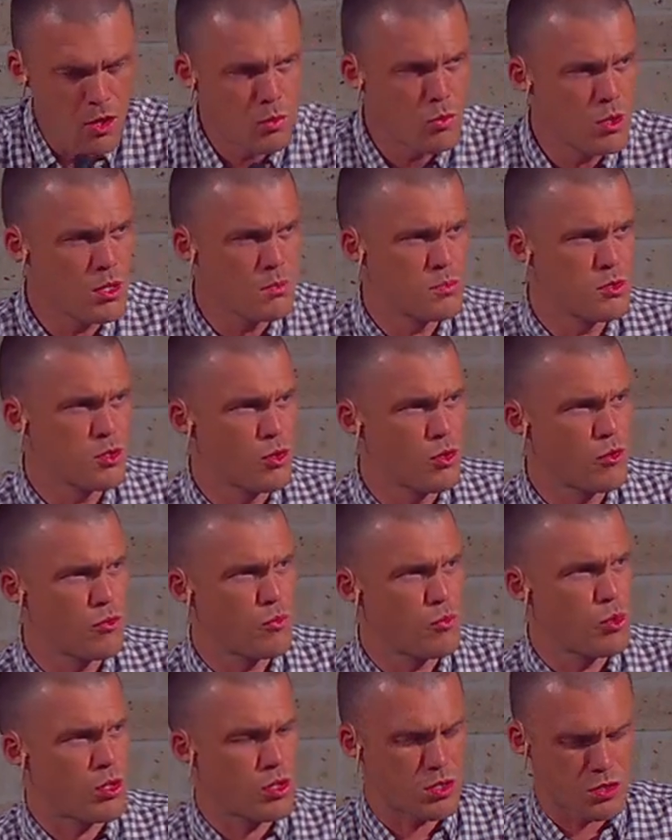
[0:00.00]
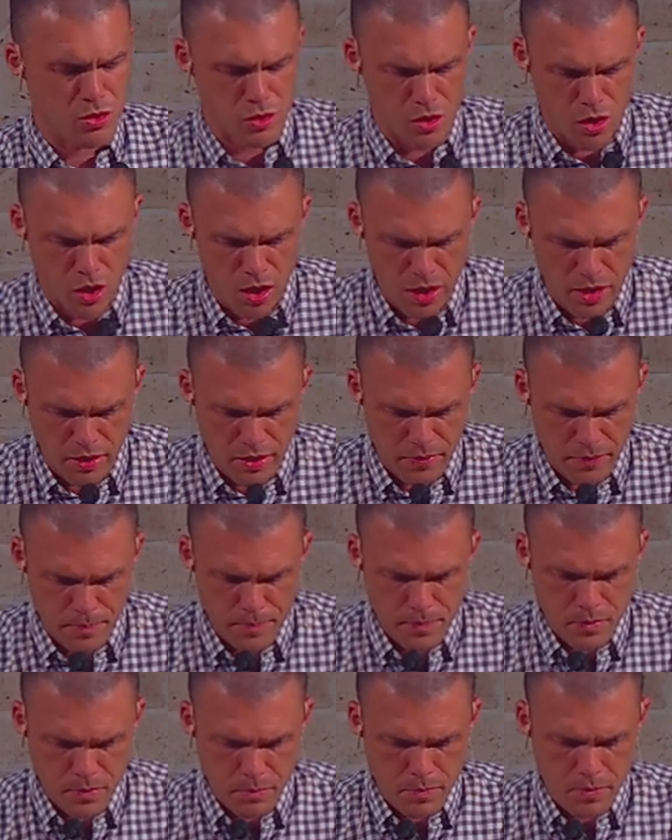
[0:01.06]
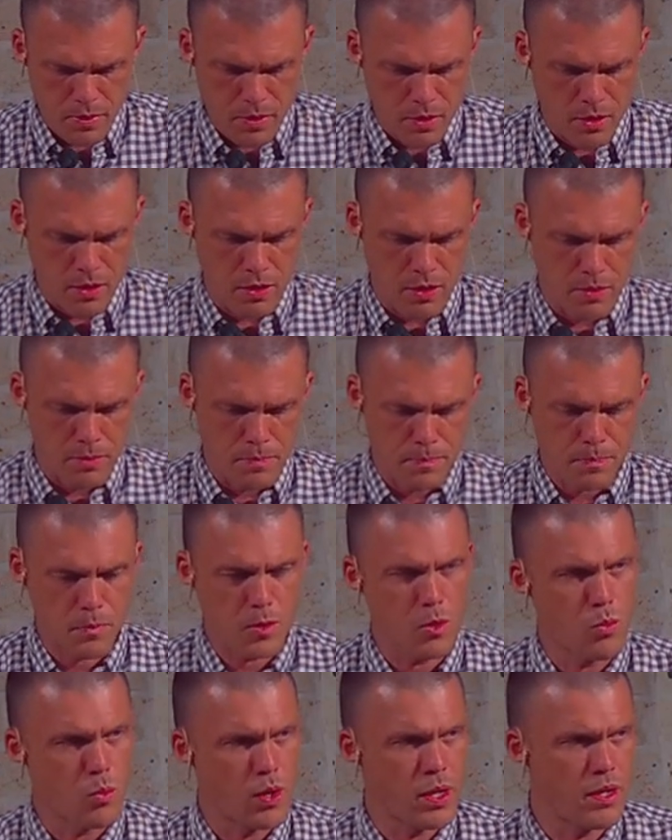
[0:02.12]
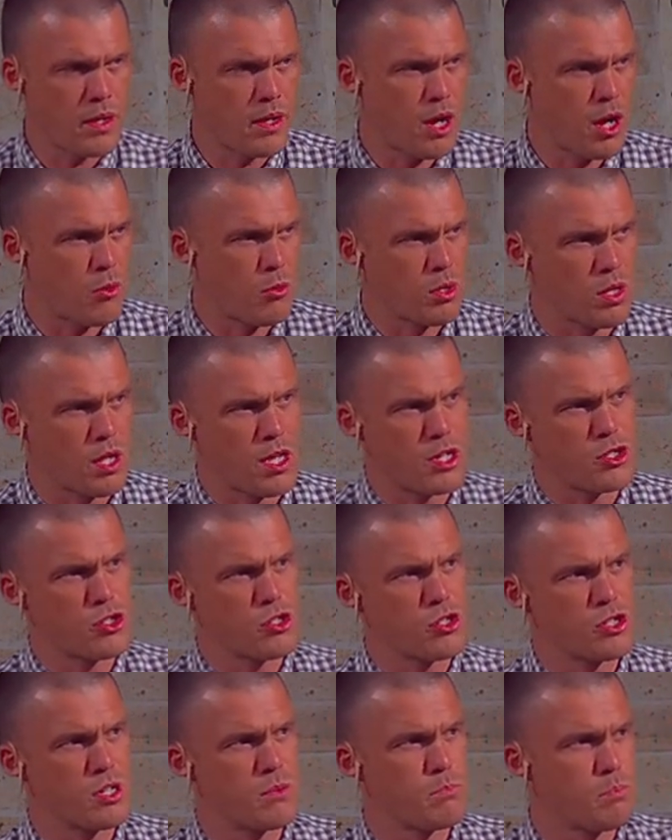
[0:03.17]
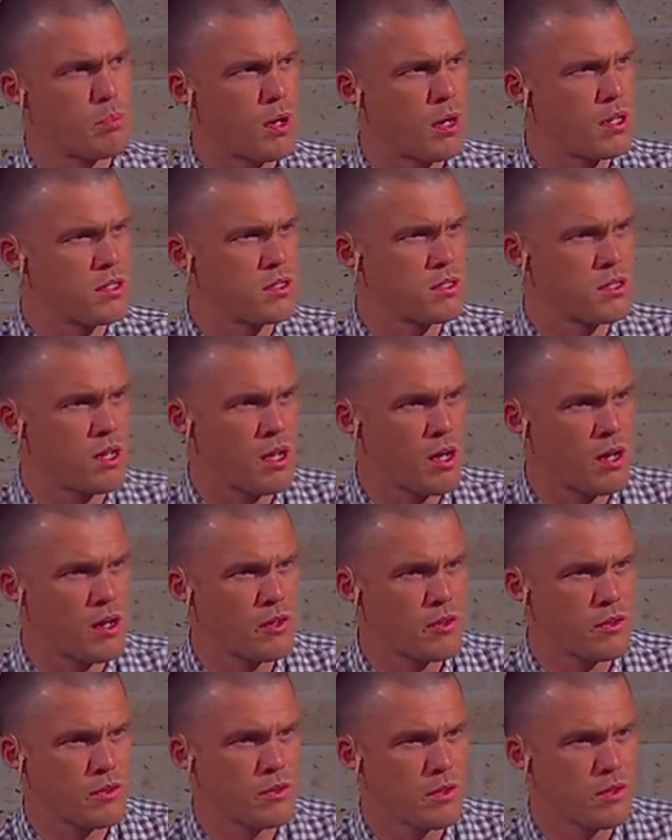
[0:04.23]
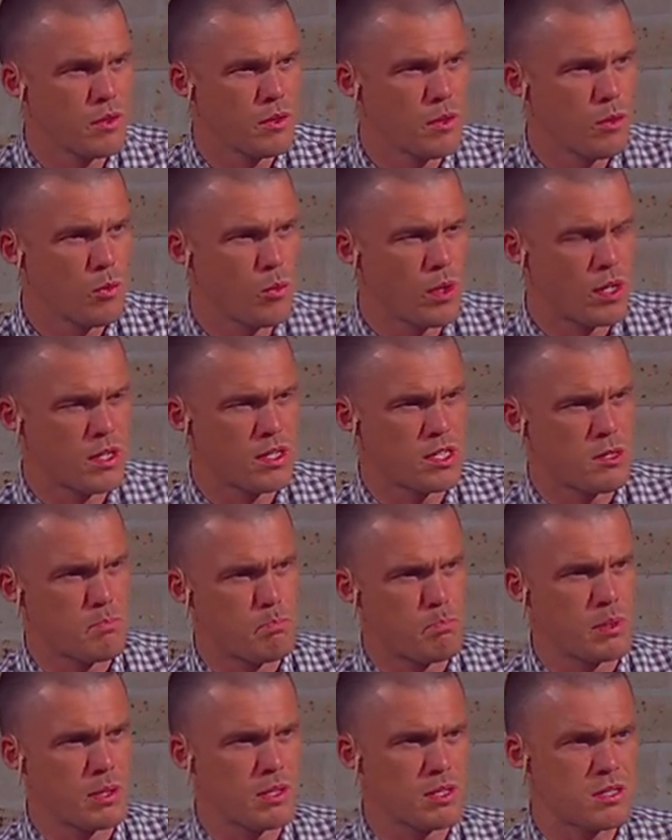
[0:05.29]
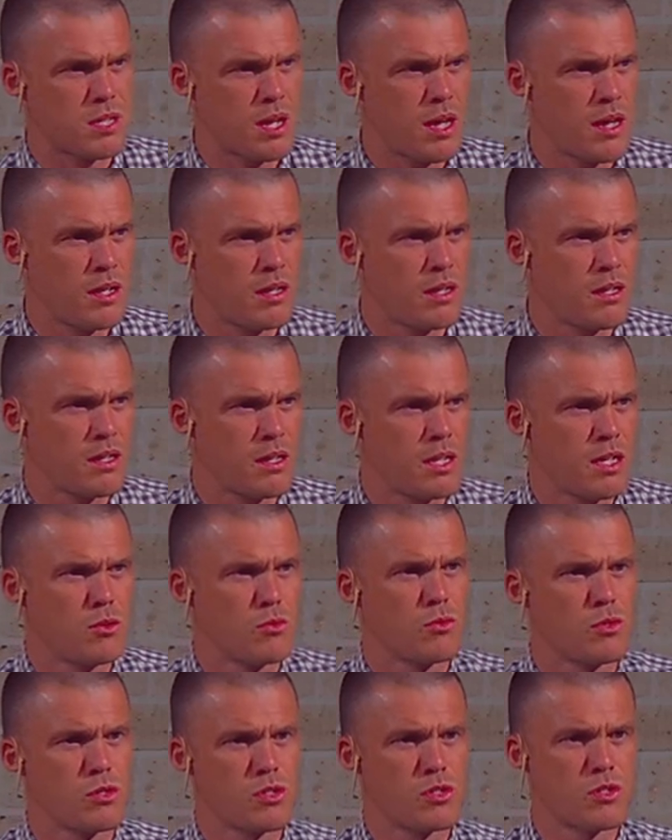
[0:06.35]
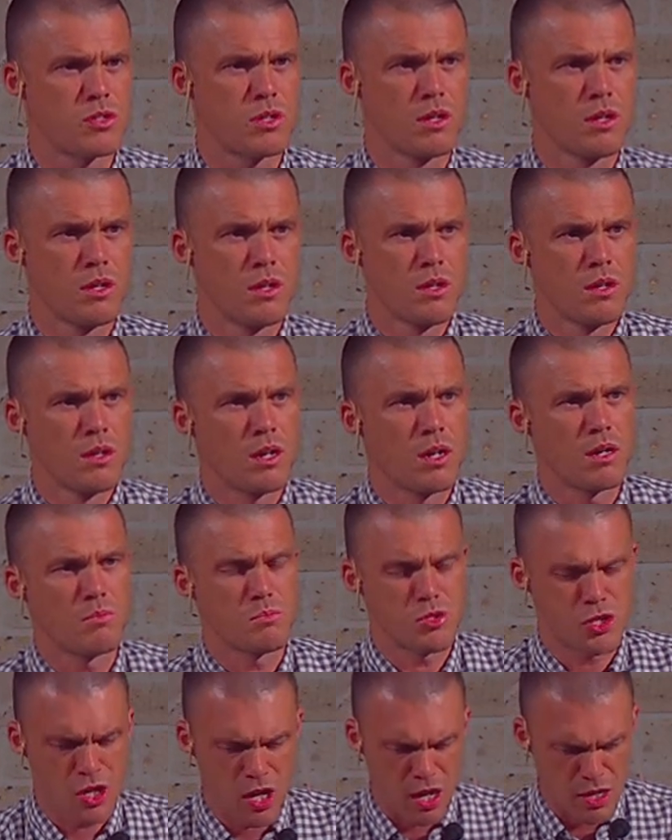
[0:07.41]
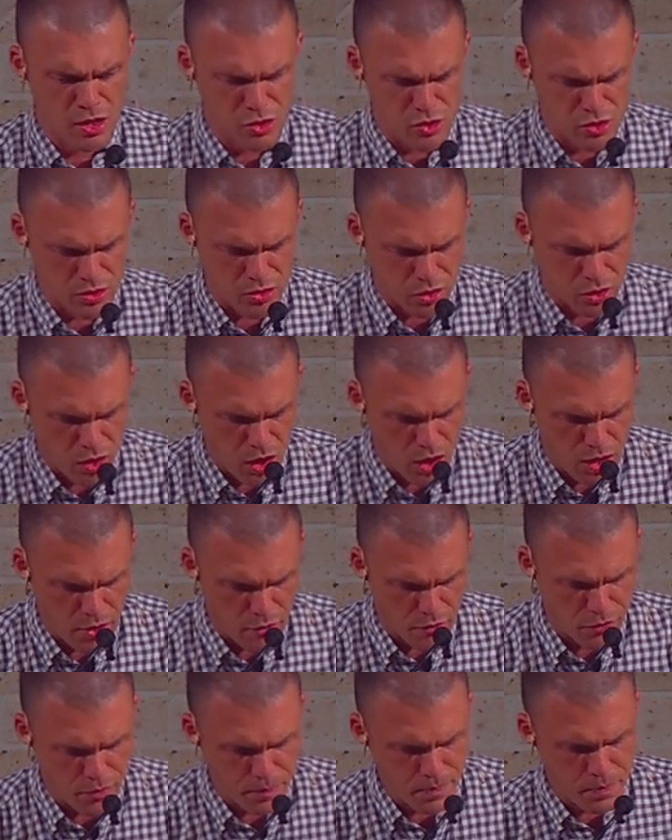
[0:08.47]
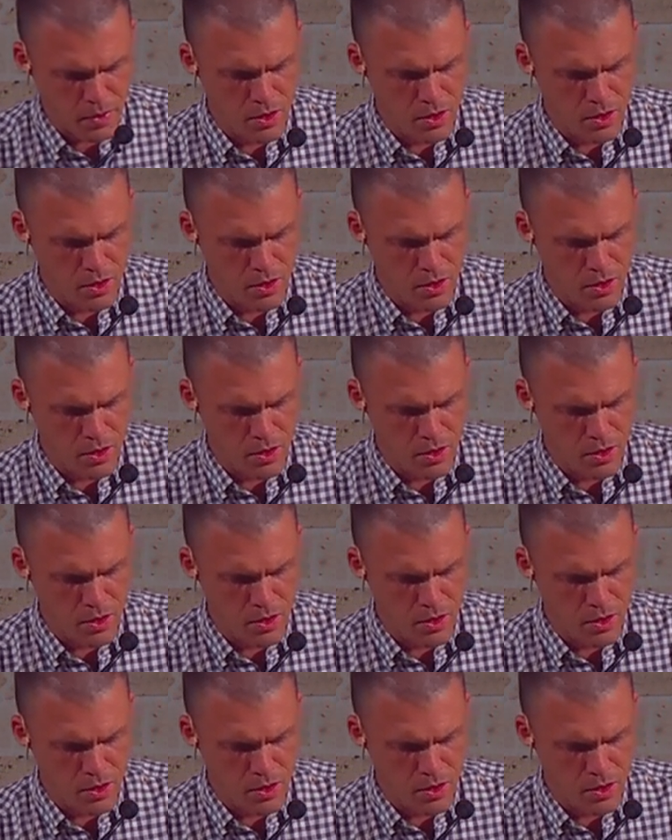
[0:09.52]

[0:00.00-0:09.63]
We observe what it's like when a relationship breaks down, when a debilitating illness changes life,